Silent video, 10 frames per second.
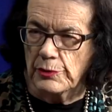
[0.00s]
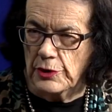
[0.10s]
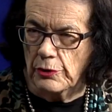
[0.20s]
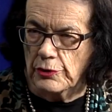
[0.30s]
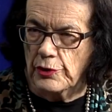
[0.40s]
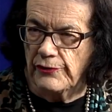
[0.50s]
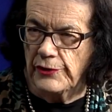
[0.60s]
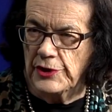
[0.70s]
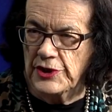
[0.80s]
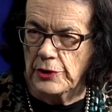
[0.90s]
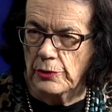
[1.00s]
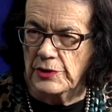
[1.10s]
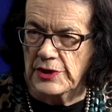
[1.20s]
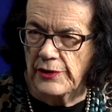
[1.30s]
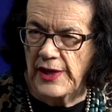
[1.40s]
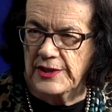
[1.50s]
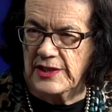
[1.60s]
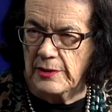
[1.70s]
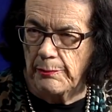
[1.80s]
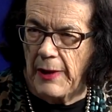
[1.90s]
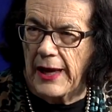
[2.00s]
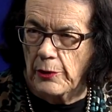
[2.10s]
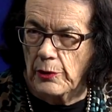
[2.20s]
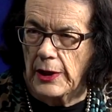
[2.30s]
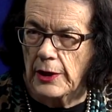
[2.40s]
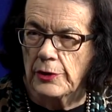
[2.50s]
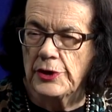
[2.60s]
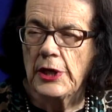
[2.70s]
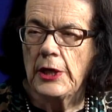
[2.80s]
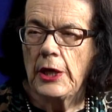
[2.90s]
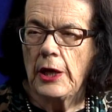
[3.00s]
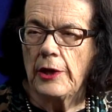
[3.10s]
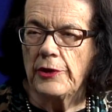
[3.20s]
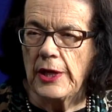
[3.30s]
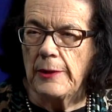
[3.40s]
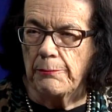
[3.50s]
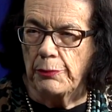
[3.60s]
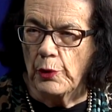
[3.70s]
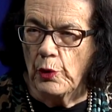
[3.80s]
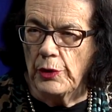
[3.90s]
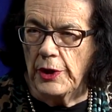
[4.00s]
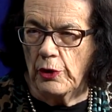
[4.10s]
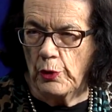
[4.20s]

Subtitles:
was controversial. So that's the background. The broader